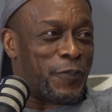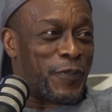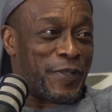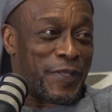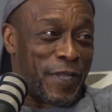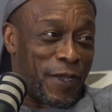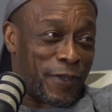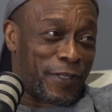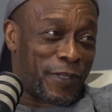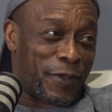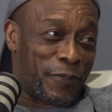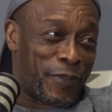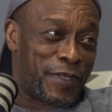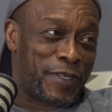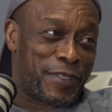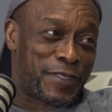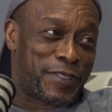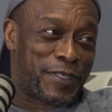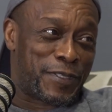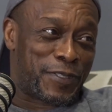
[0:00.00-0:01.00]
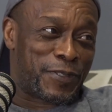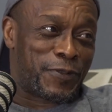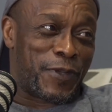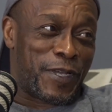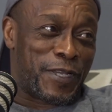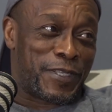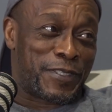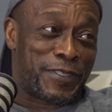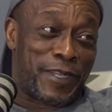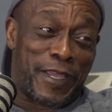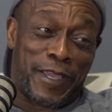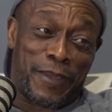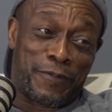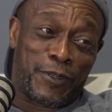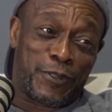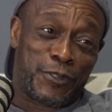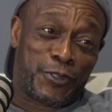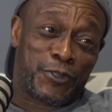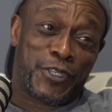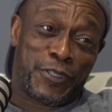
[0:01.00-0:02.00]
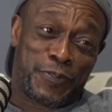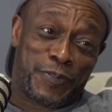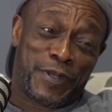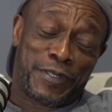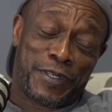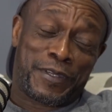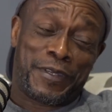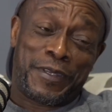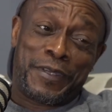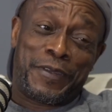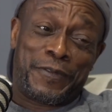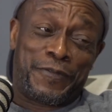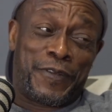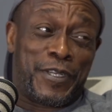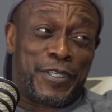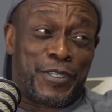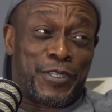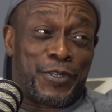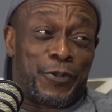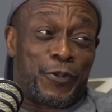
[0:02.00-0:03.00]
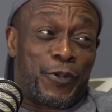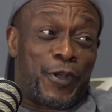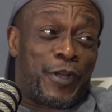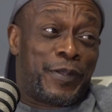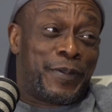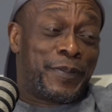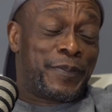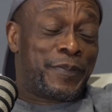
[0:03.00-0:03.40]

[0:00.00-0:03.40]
But now that I'm in this situation, I have no choice but to finish the run.